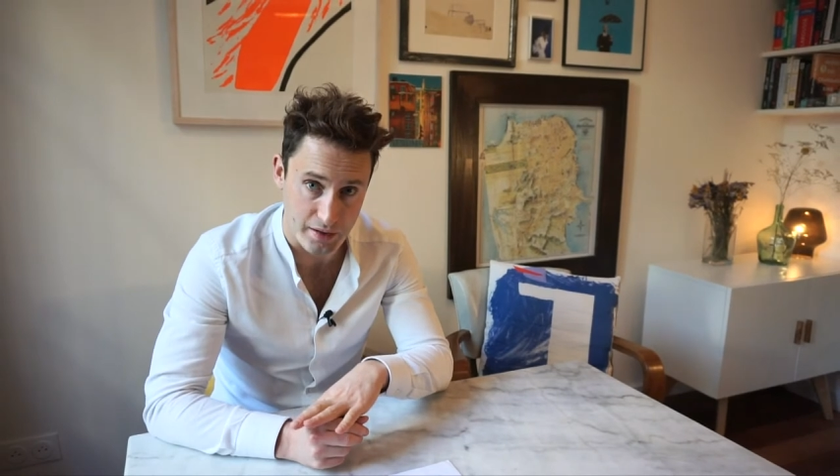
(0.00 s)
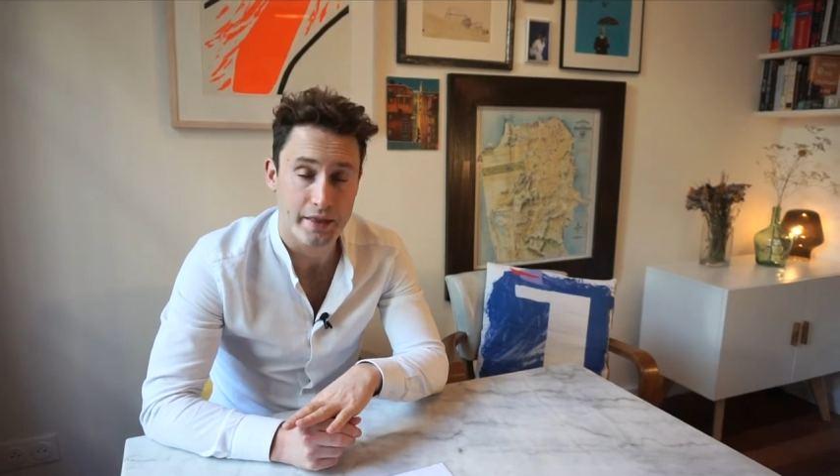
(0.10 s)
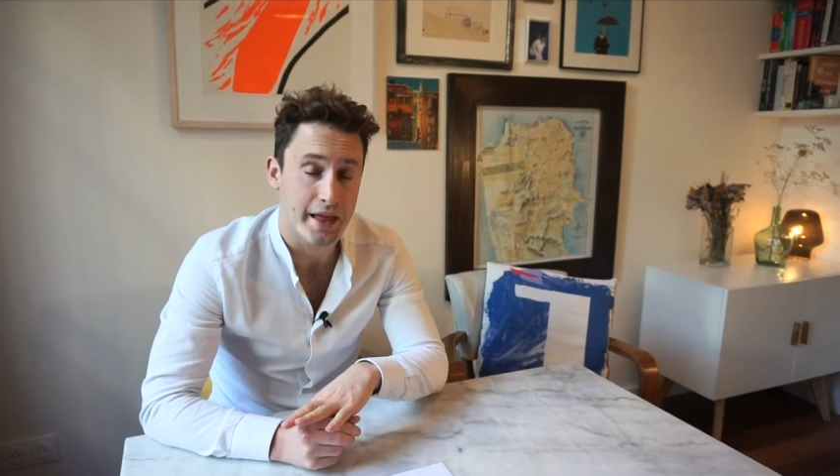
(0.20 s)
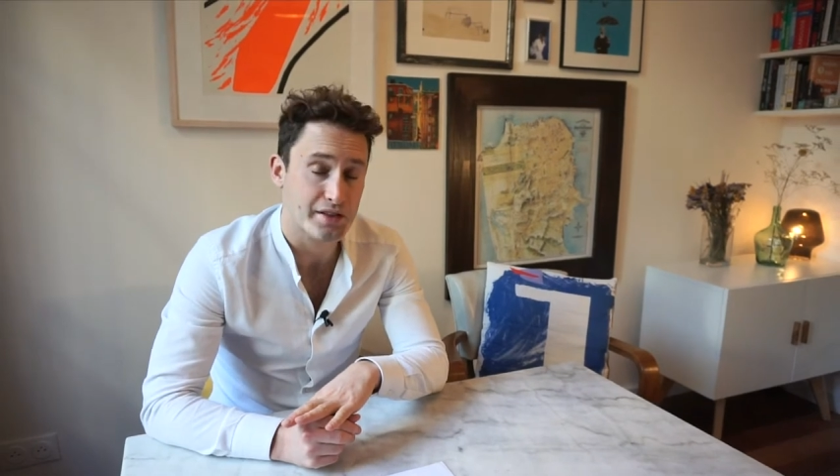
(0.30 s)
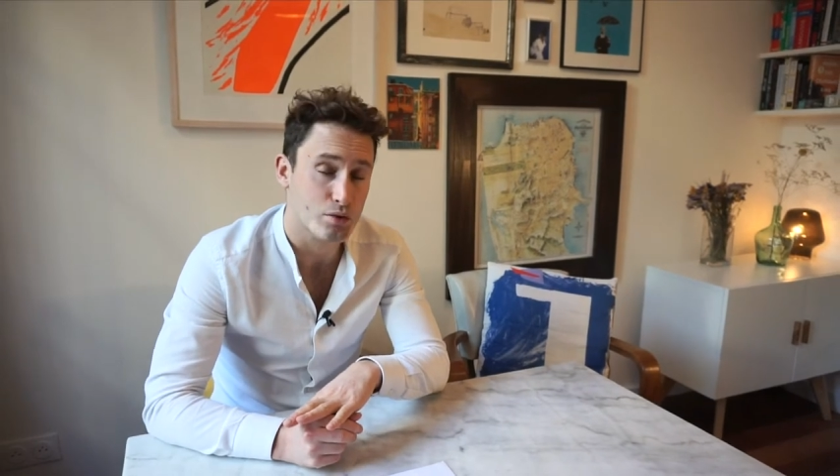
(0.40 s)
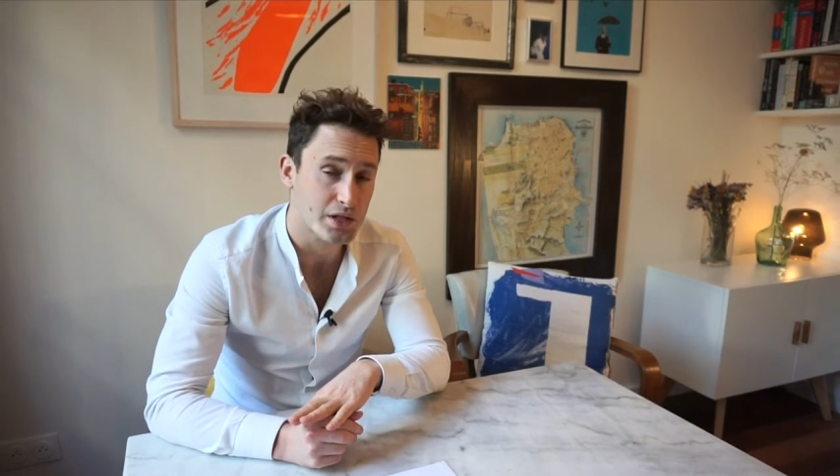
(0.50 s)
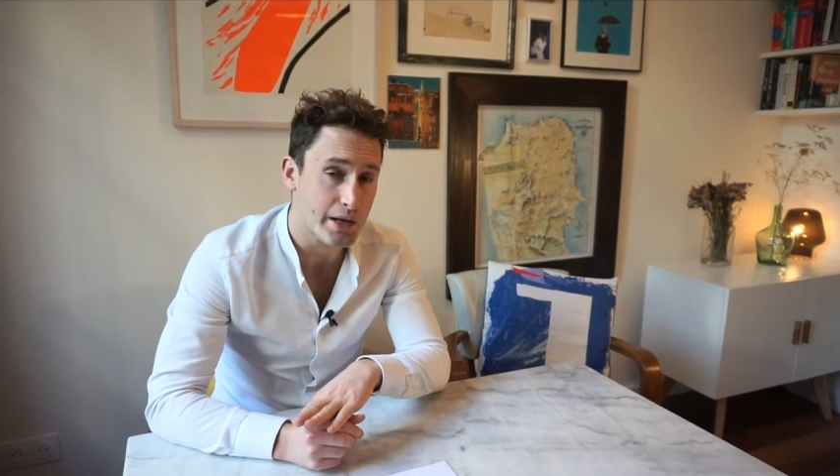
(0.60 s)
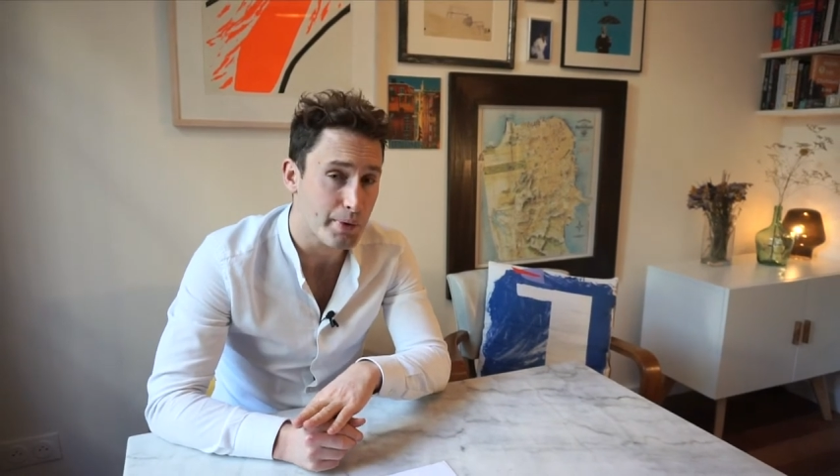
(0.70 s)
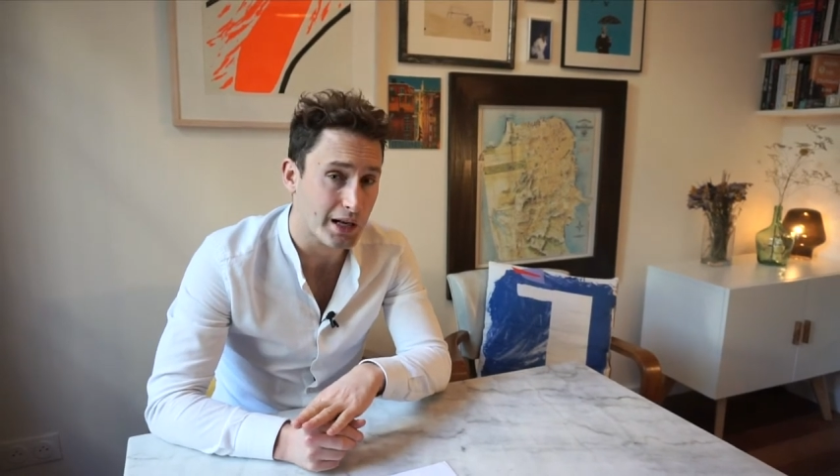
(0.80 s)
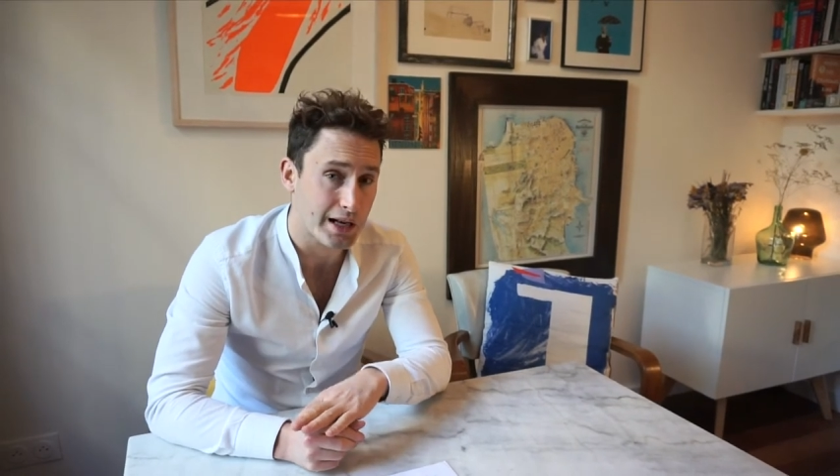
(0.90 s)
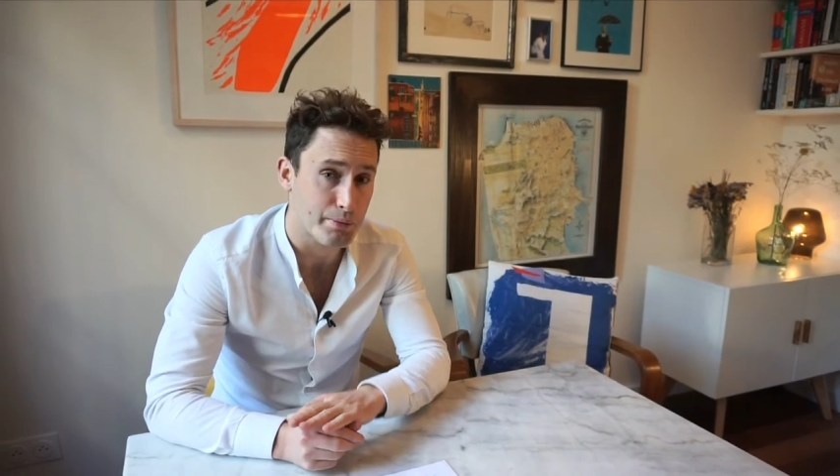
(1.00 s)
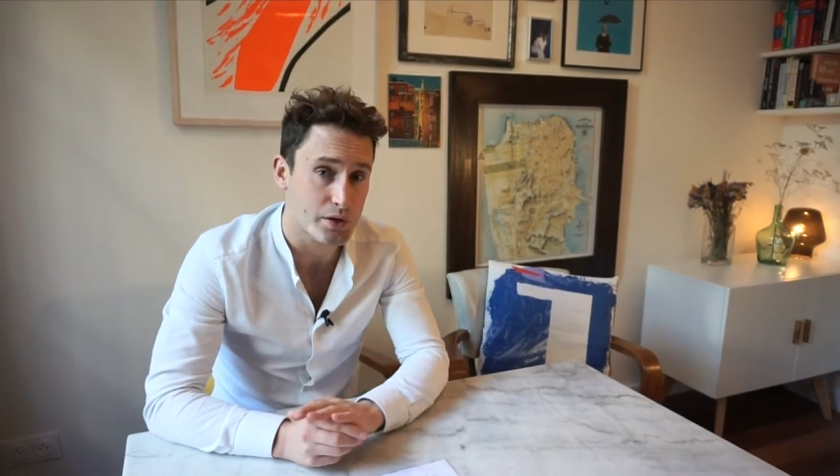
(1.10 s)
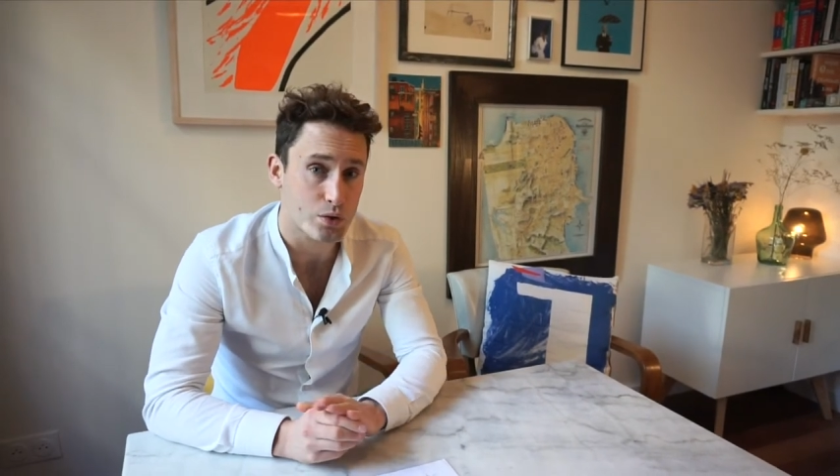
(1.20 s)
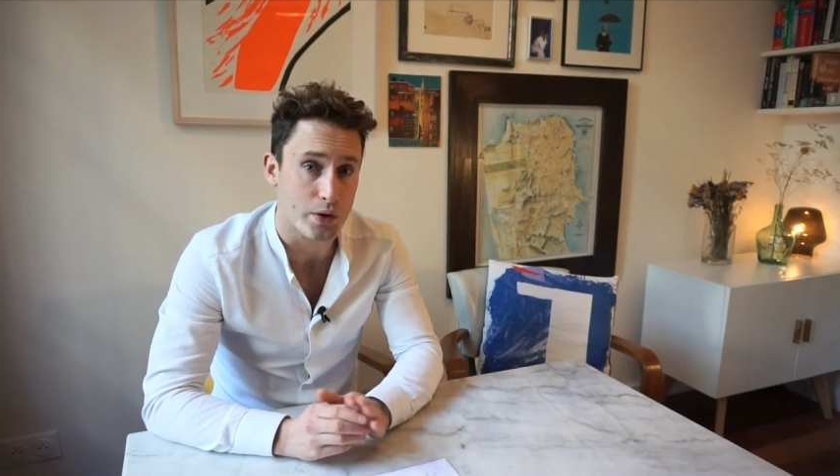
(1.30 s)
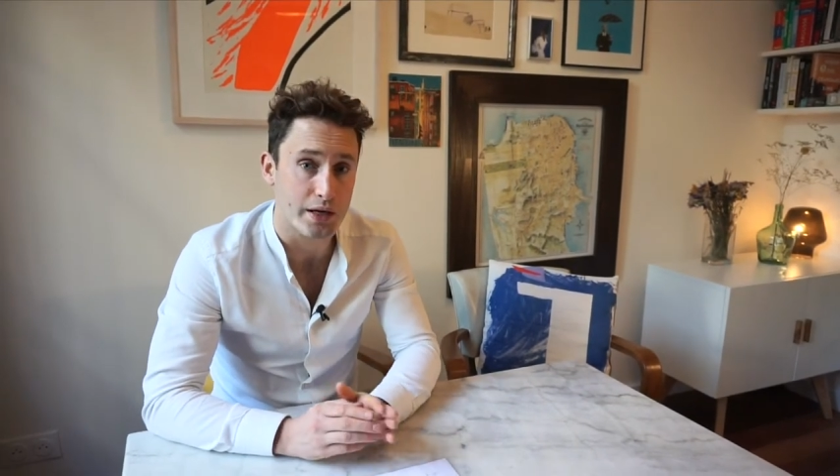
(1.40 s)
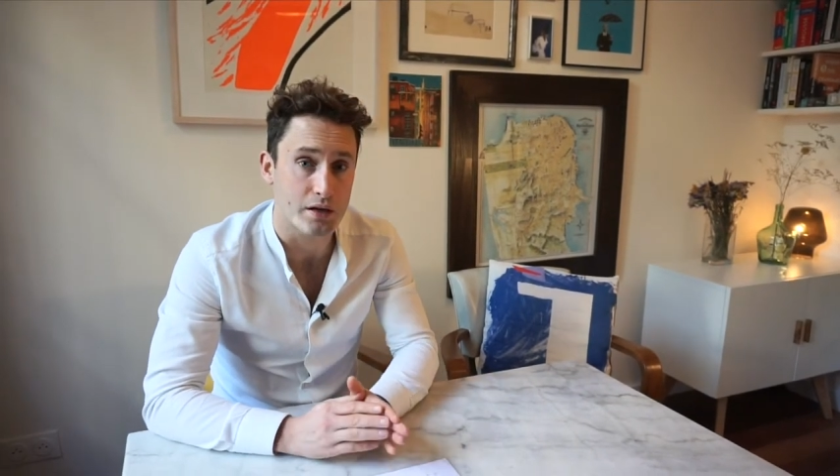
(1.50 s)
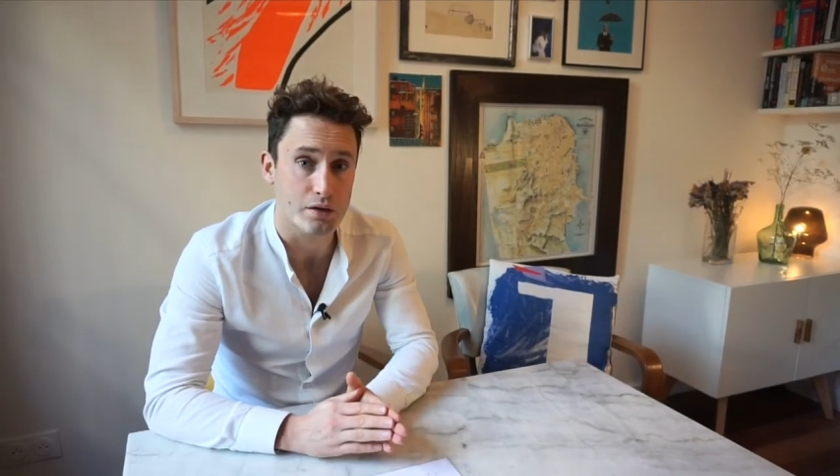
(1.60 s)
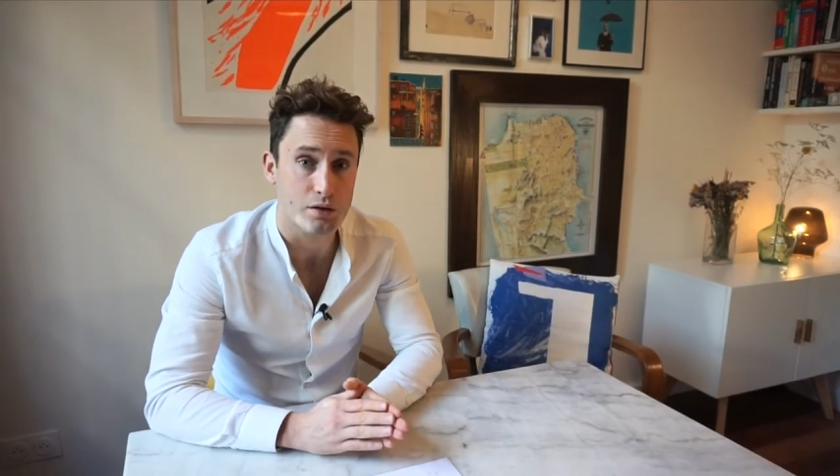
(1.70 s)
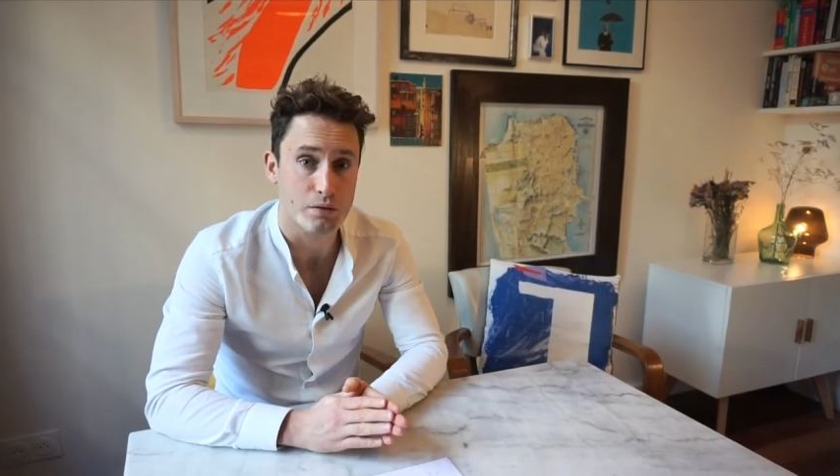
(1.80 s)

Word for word: That will typically between,